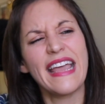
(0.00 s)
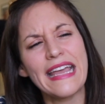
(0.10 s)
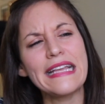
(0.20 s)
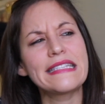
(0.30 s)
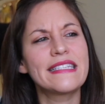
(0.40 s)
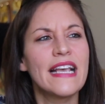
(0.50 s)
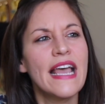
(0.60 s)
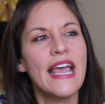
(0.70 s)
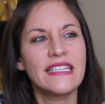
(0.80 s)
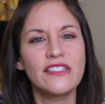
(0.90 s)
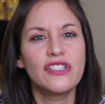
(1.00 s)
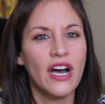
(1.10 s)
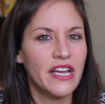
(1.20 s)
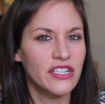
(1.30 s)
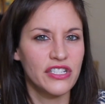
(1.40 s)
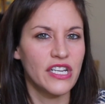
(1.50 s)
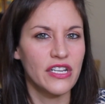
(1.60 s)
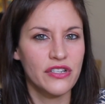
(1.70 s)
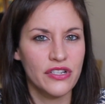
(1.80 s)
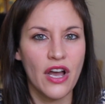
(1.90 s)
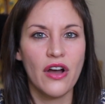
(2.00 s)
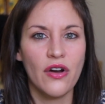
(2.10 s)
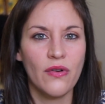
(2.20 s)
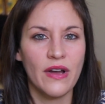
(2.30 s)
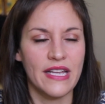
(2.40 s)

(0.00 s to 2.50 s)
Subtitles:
it's a tongue-in-cheek show.